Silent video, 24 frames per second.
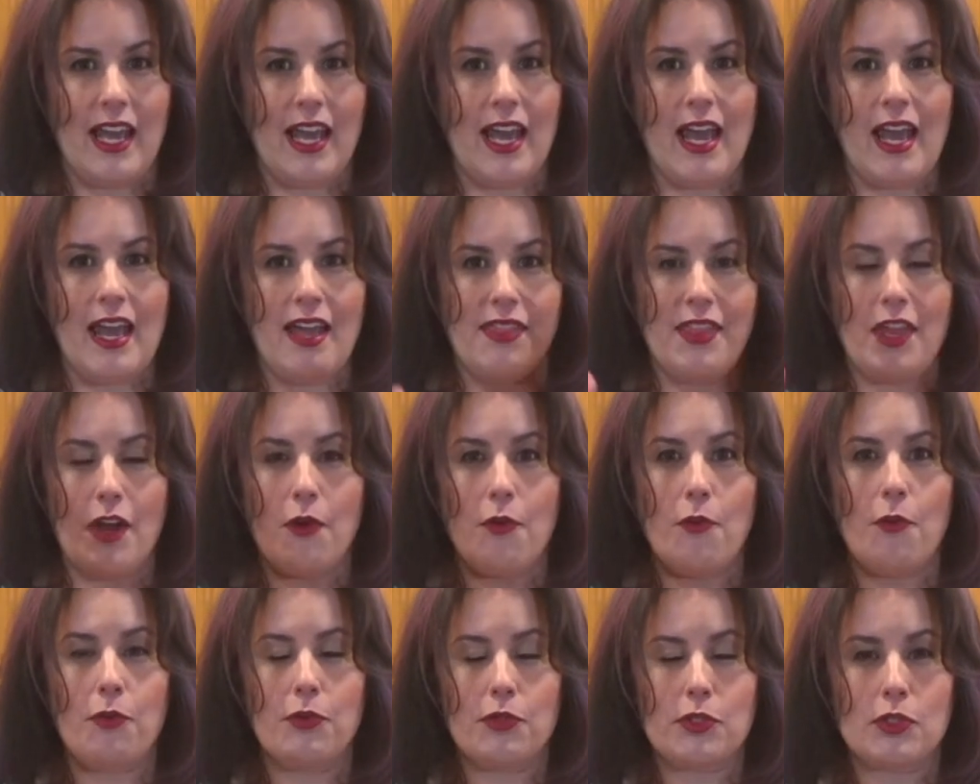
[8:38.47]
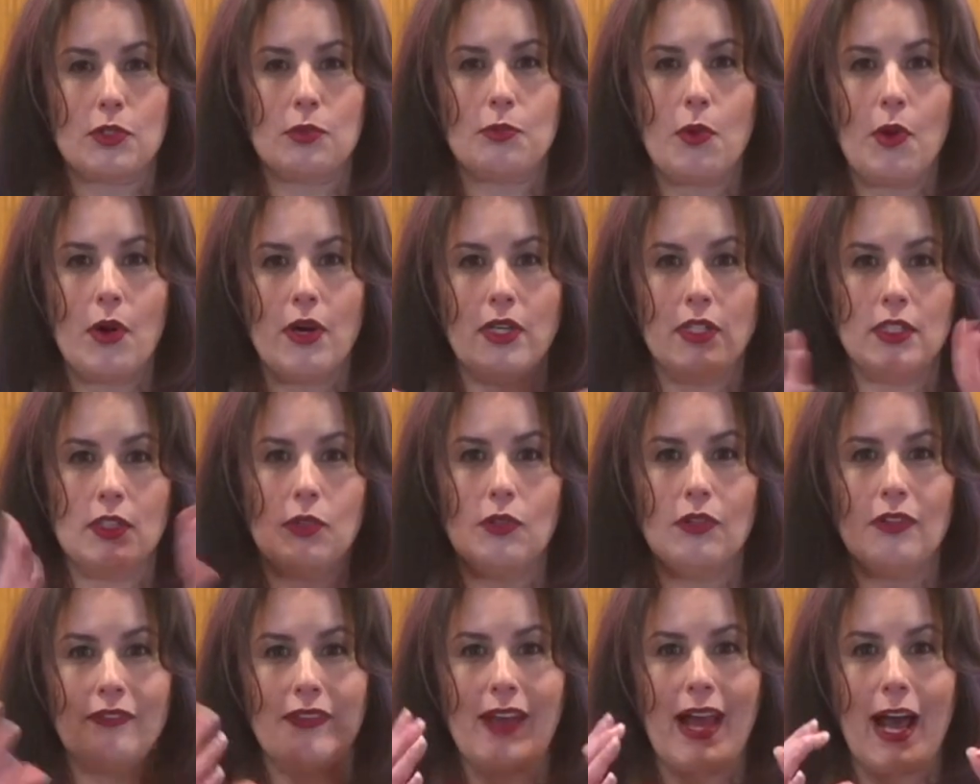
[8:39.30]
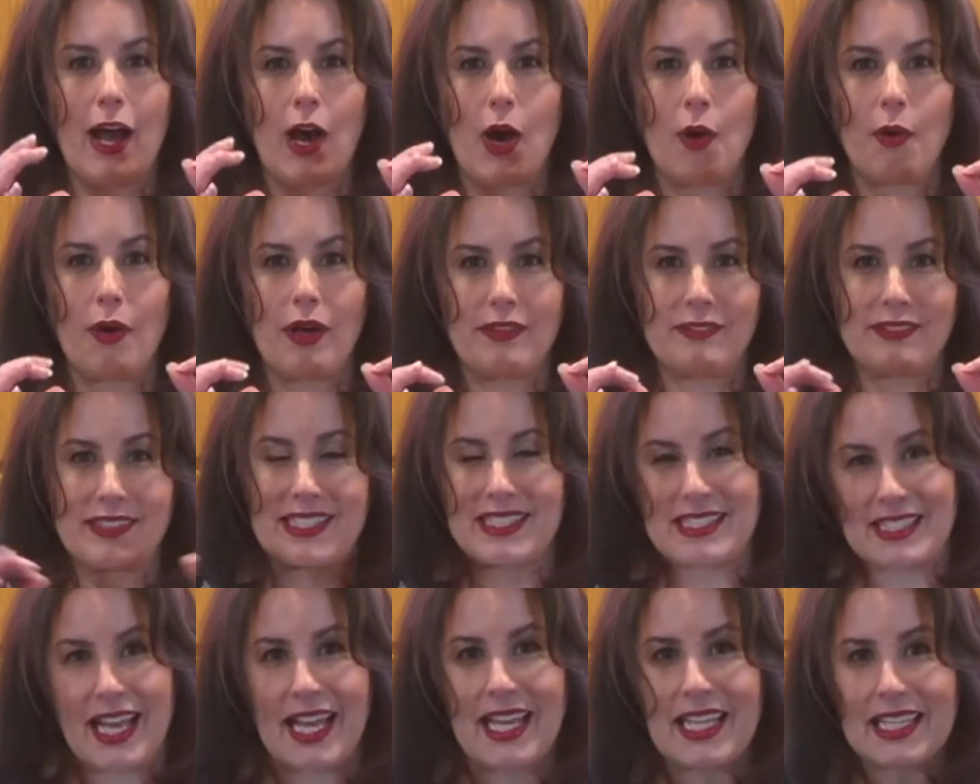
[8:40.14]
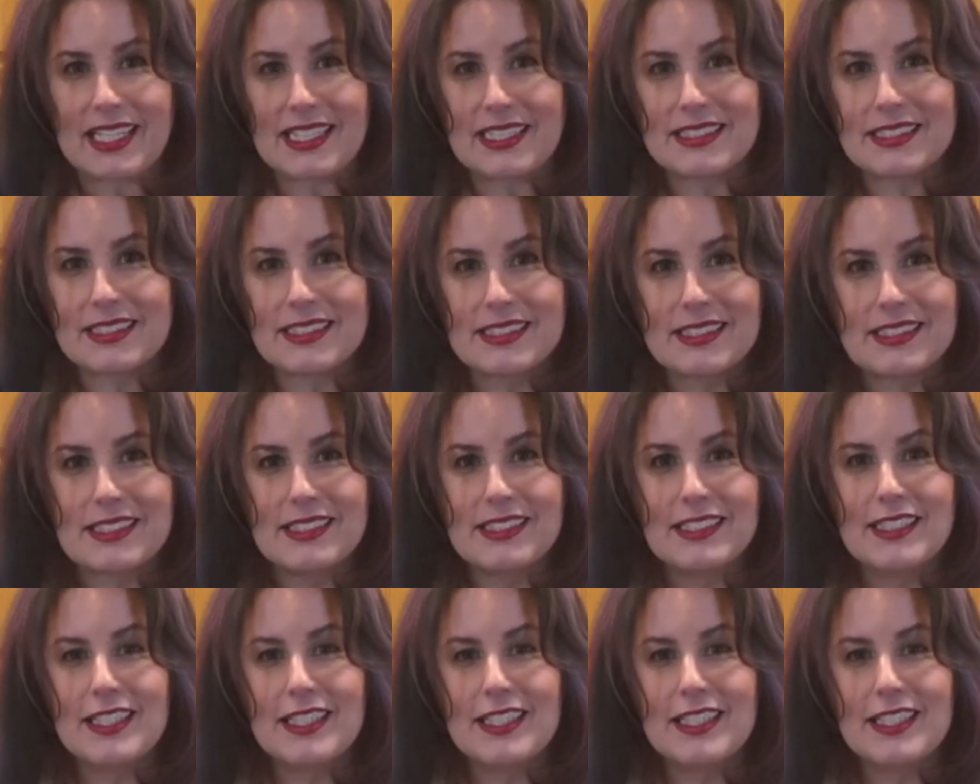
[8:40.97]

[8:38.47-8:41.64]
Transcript: and they're sworn to a vow of silence.